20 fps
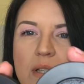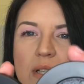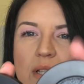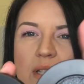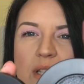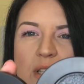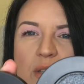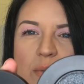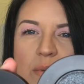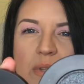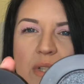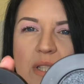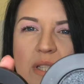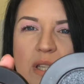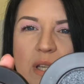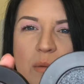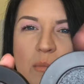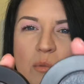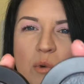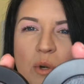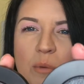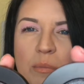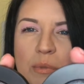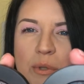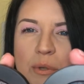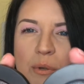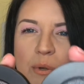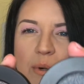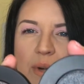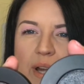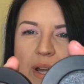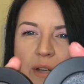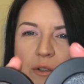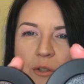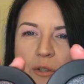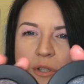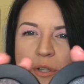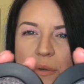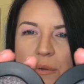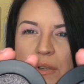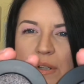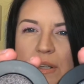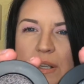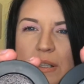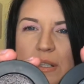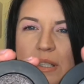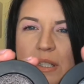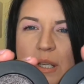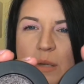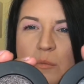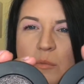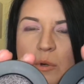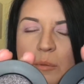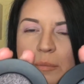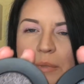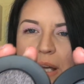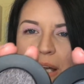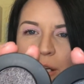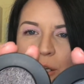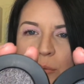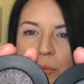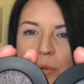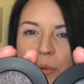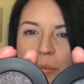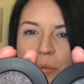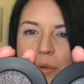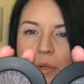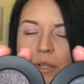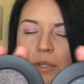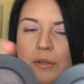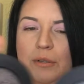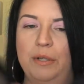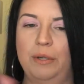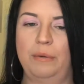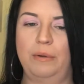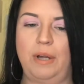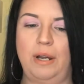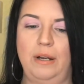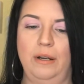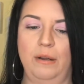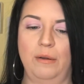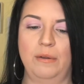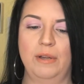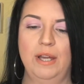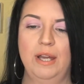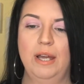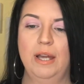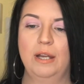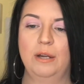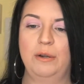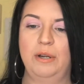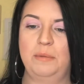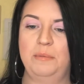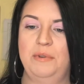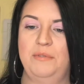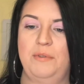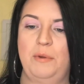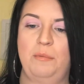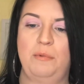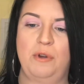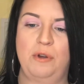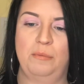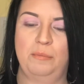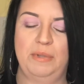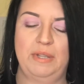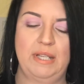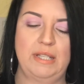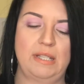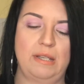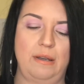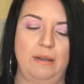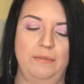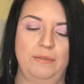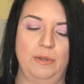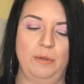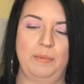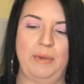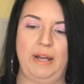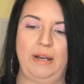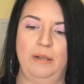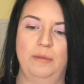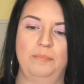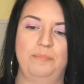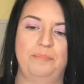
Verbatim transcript: This one looks like more blue gray undertone, and that looks like more black or purple undertone. I don't know, correct me if I'm wrong, but that's how I feel about it.